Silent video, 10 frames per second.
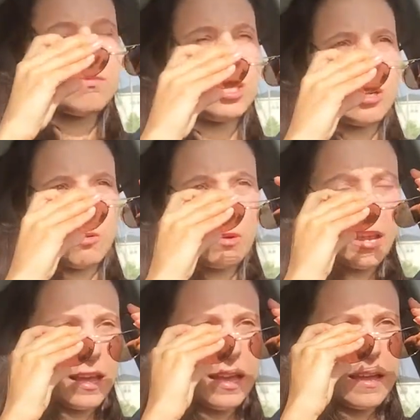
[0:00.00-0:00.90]
you know, what
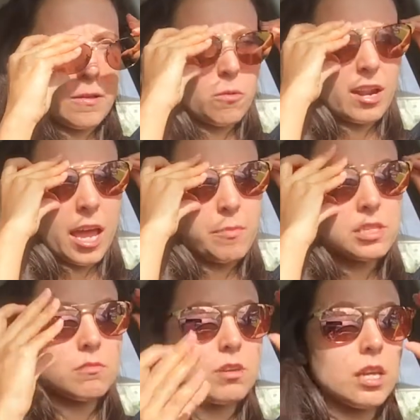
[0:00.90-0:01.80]
it, what
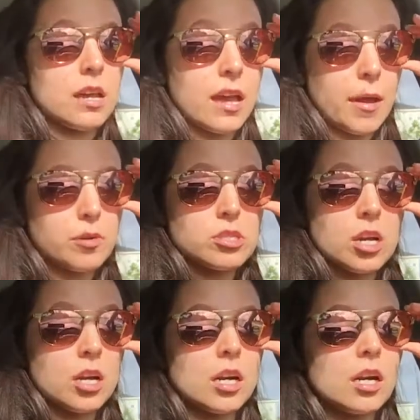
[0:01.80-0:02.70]
happened to me to happen to
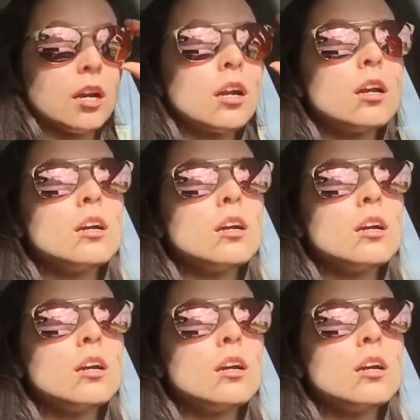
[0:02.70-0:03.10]
her.